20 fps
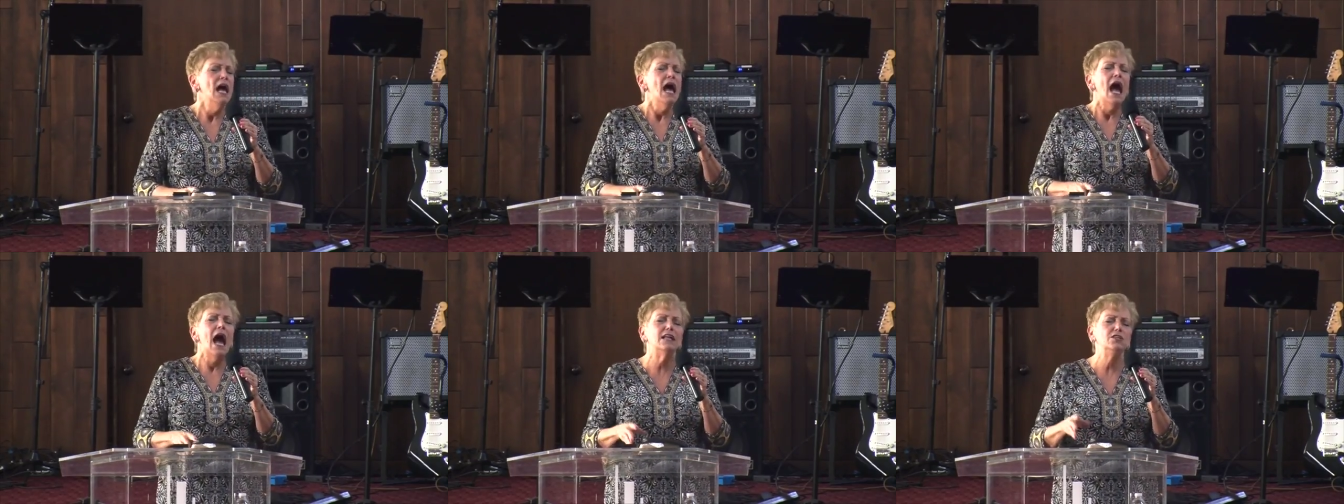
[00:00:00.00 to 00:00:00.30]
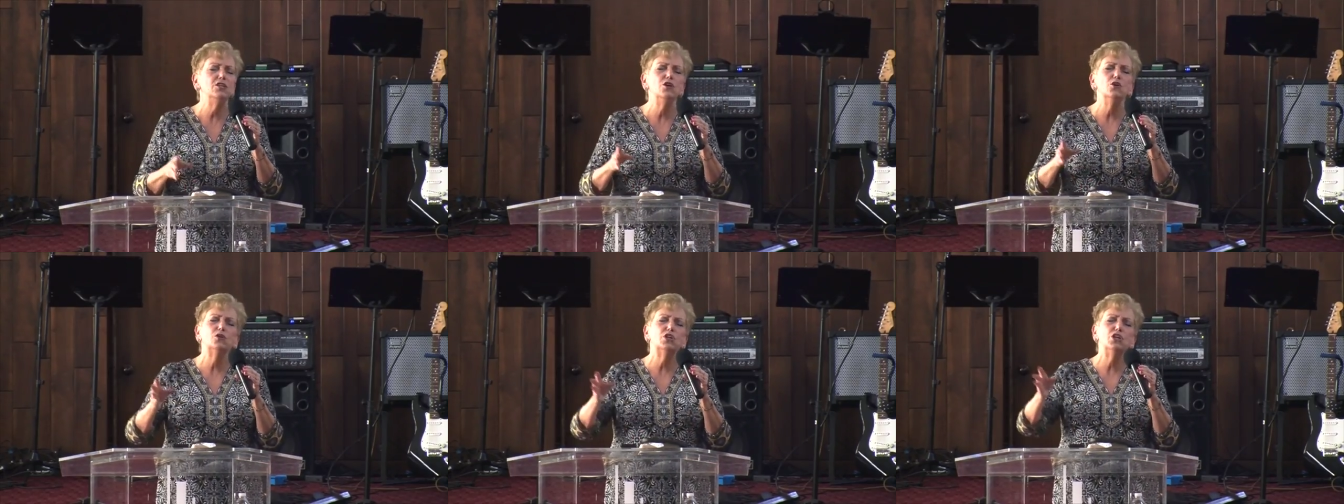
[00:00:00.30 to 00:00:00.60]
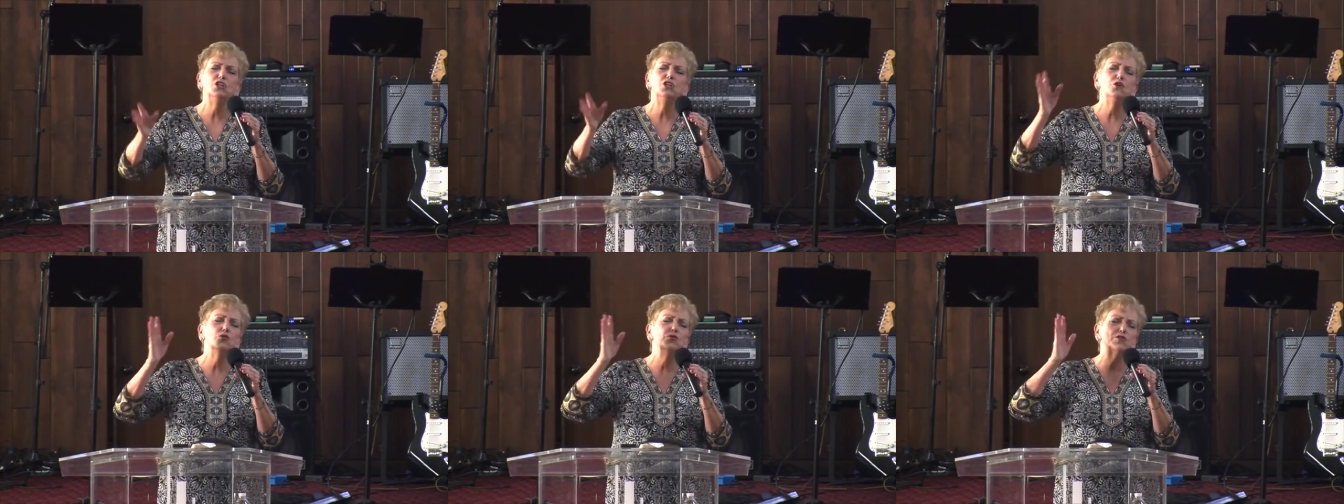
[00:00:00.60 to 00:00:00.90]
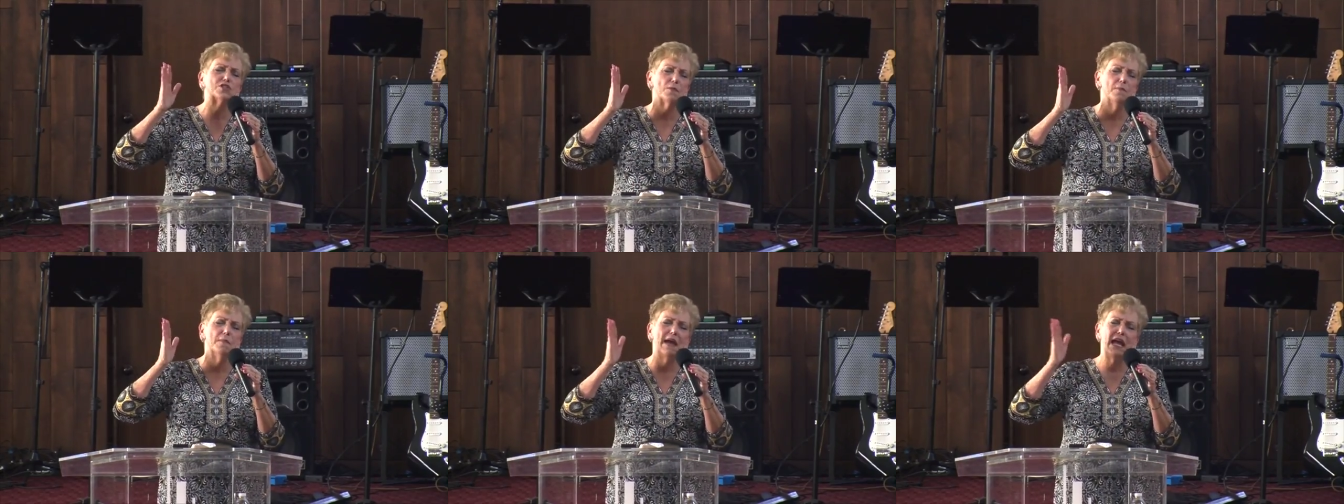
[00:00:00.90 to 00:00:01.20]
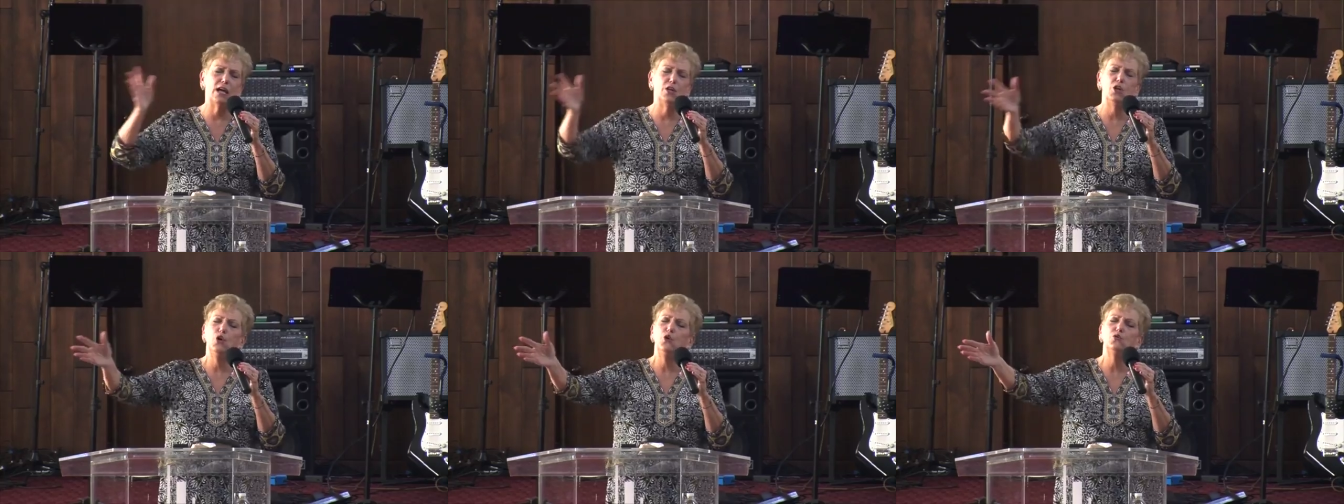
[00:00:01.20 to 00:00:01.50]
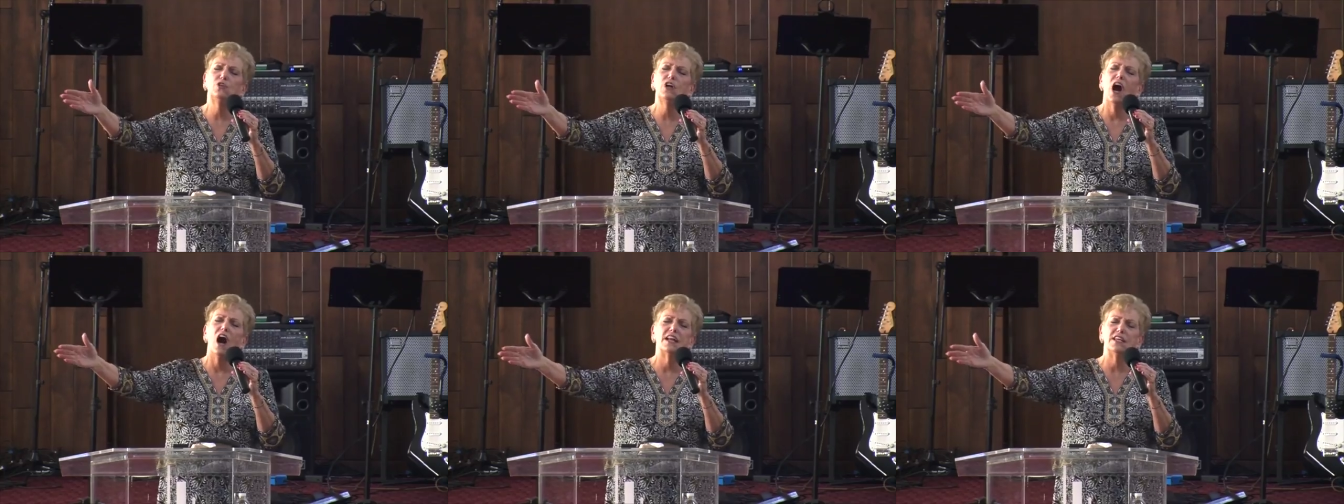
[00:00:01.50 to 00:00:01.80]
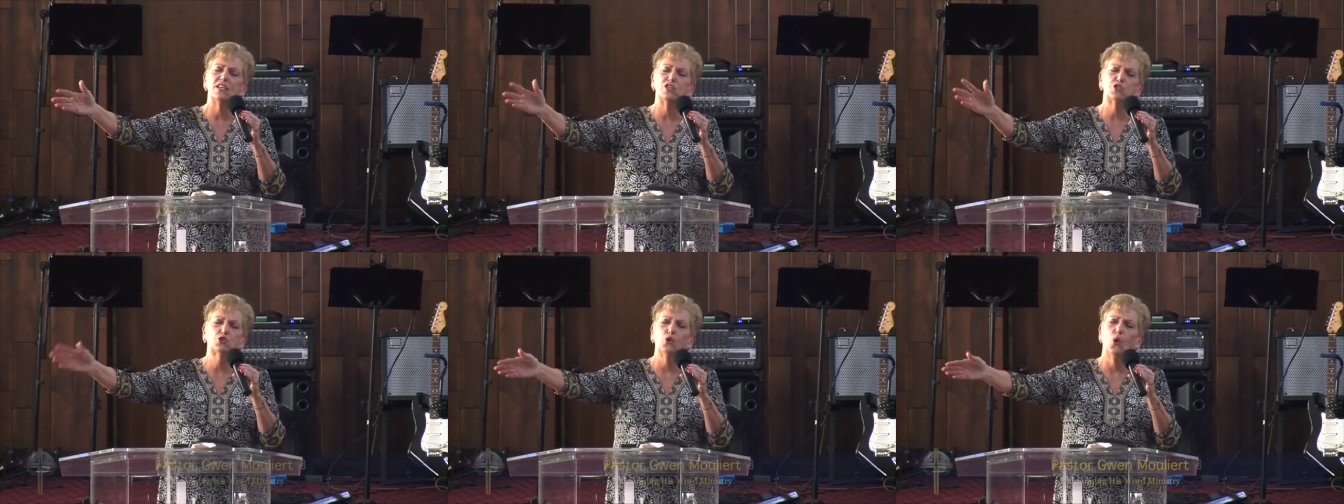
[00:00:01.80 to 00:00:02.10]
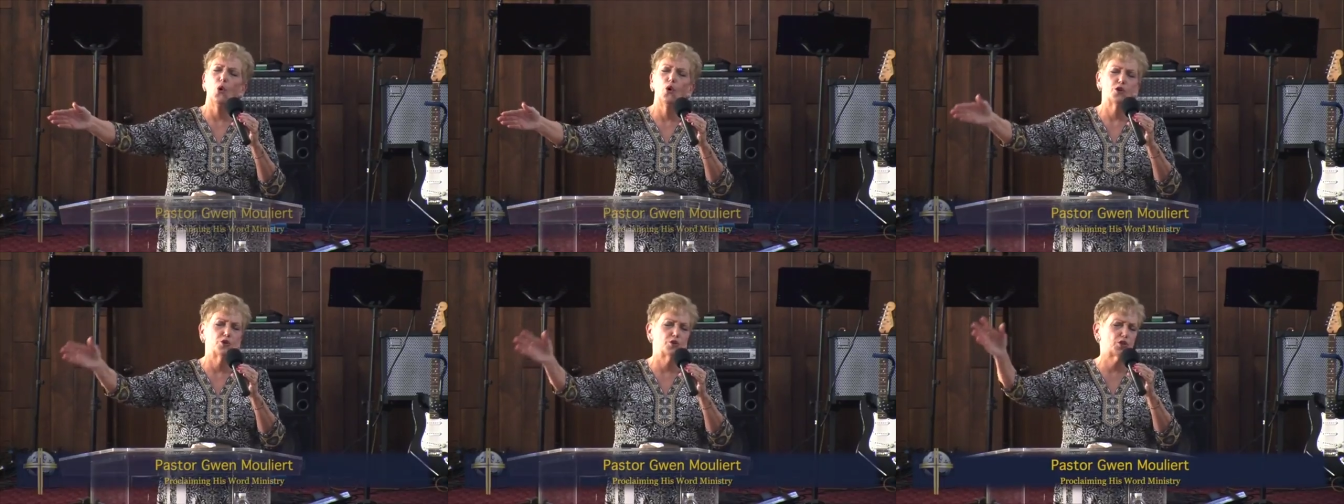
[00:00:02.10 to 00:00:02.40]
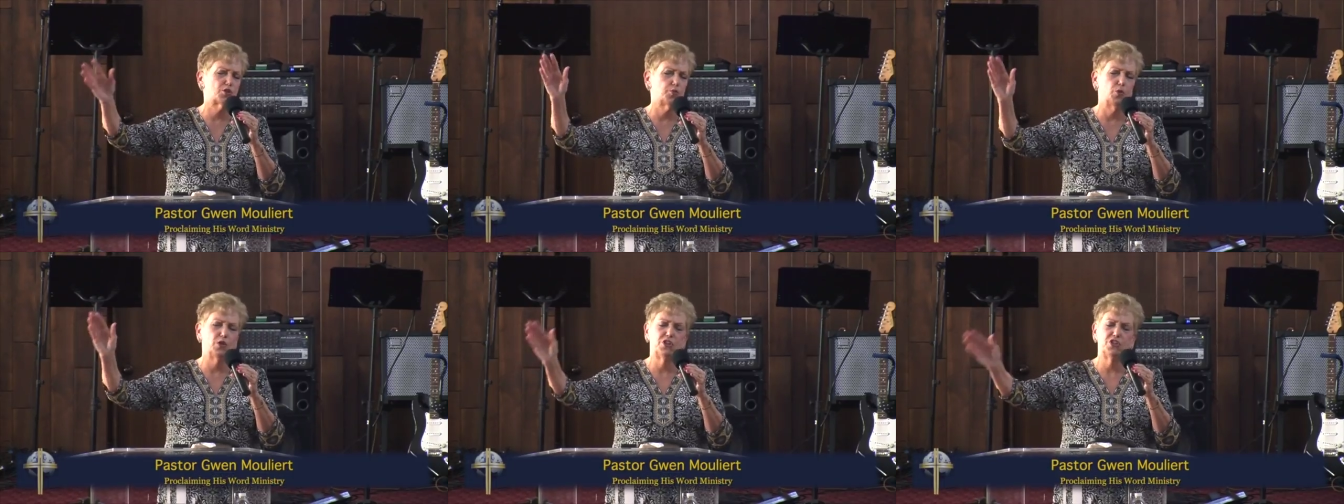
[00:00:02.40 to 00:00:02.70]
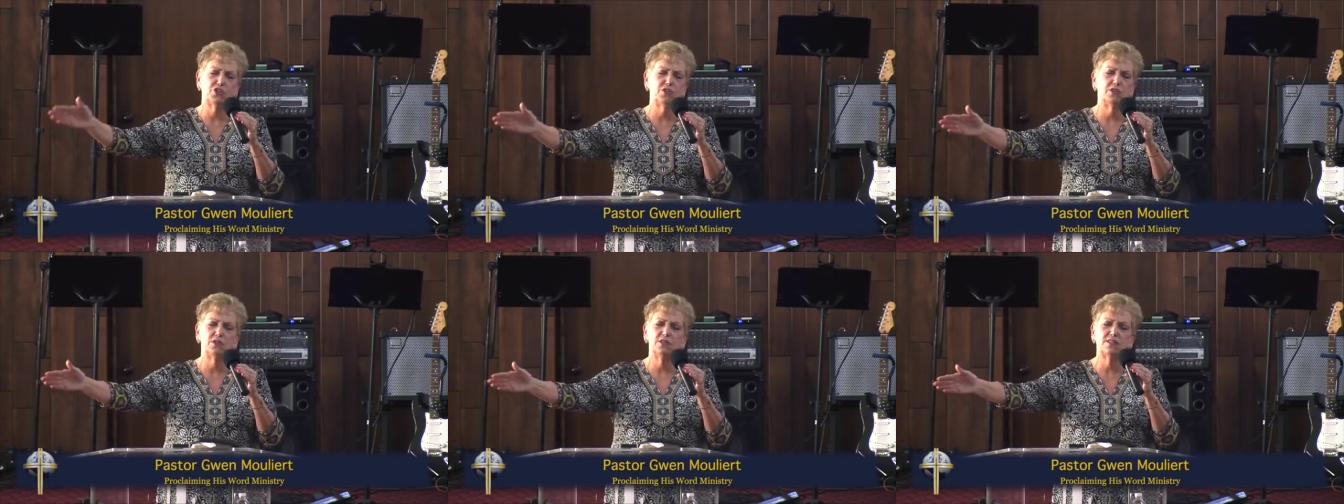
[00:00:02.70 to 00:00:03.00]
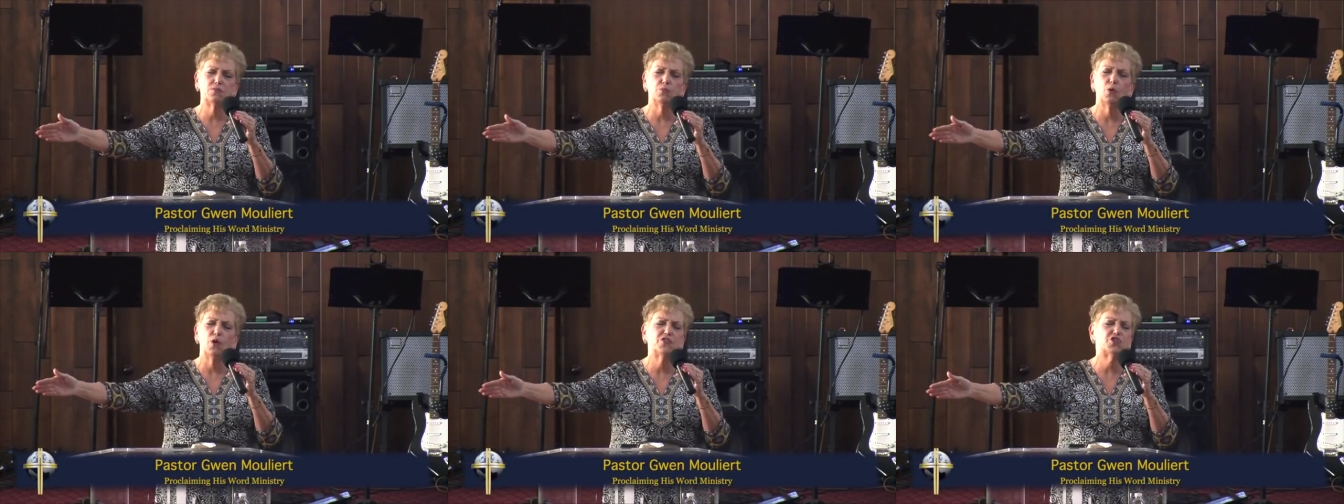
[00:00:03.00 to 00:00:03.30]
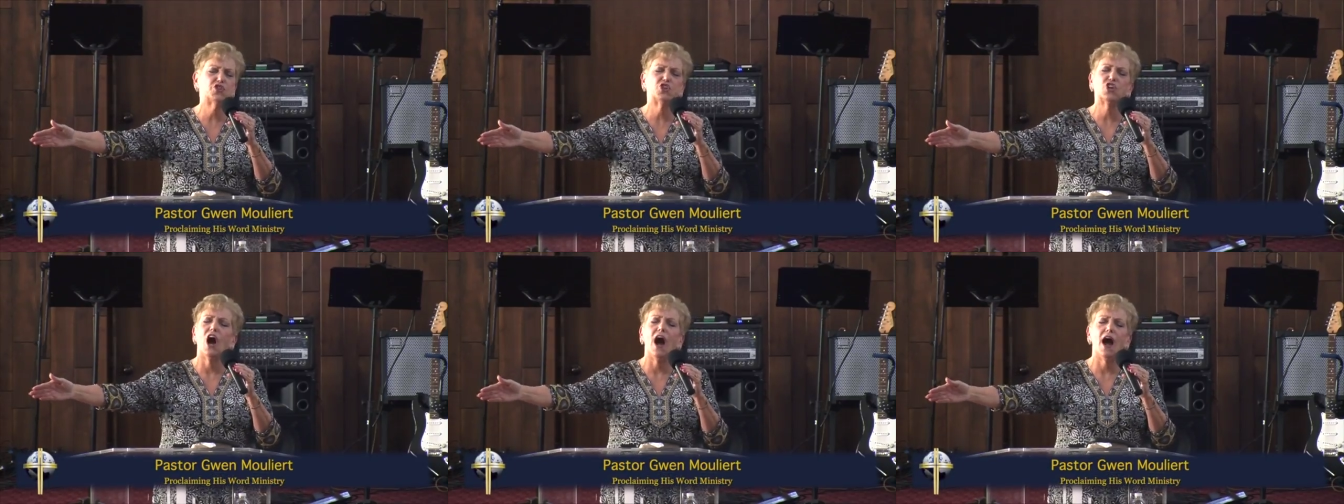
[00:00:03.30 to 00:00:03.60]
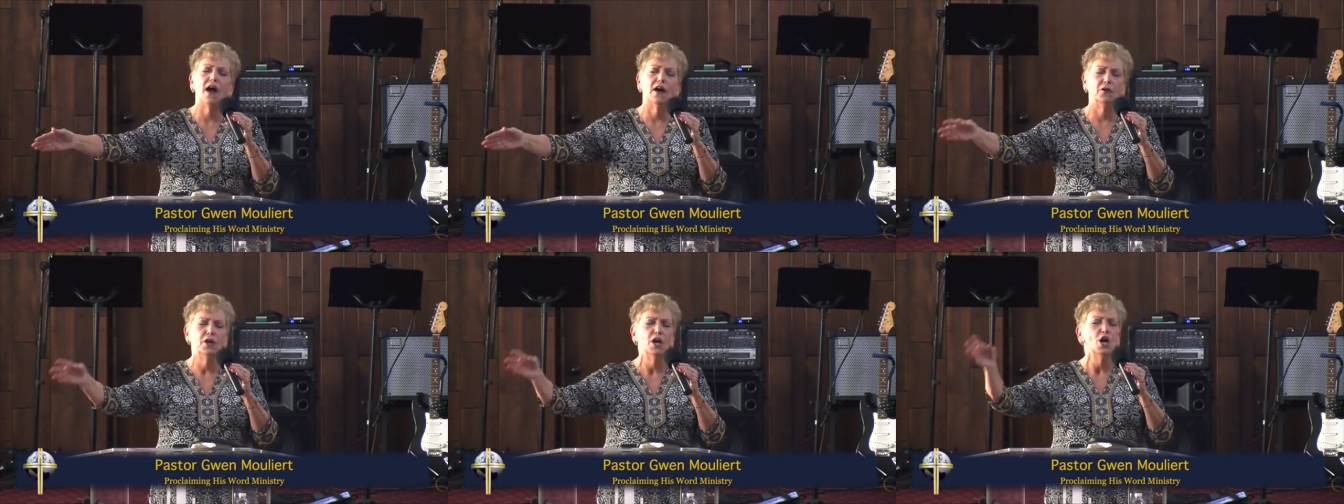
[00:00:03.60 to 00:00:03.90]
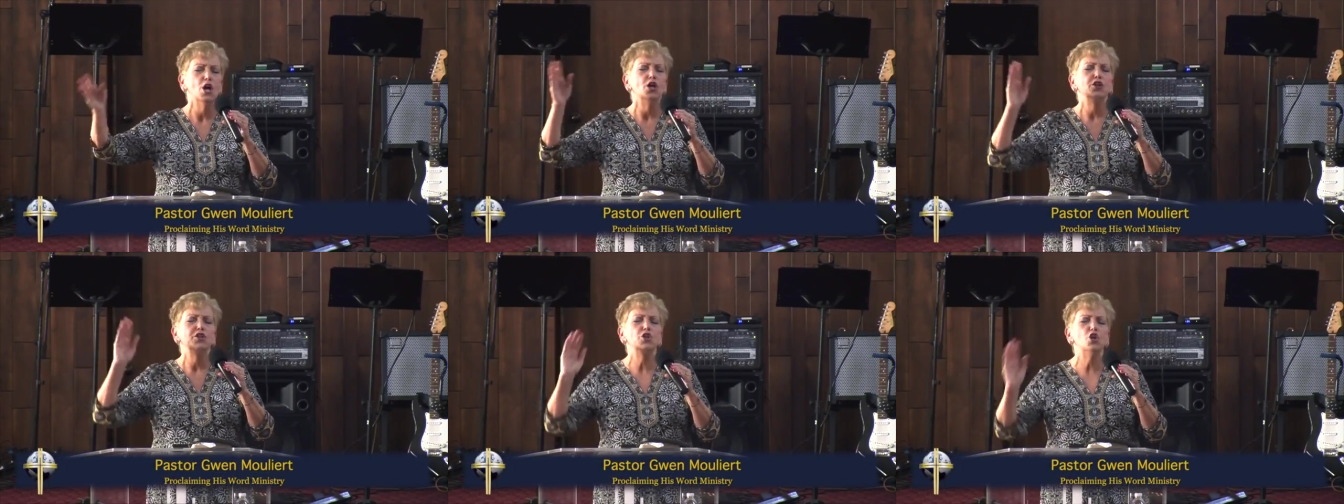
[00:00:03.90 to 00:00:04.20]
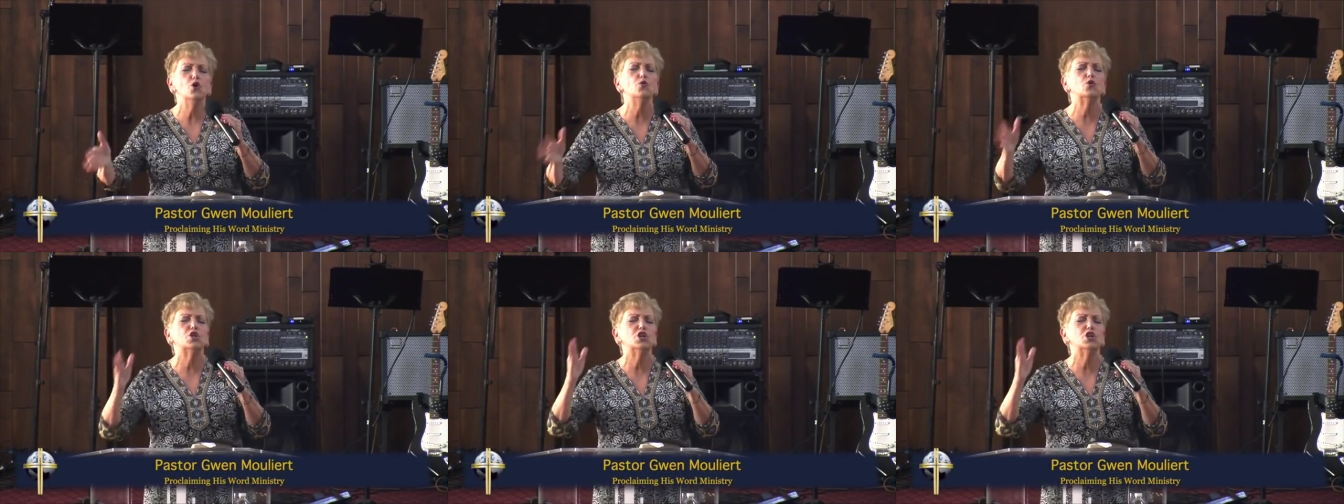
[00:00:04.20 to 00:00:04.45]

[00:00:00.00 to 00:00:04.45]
and you can use a man who got his daughters with with child you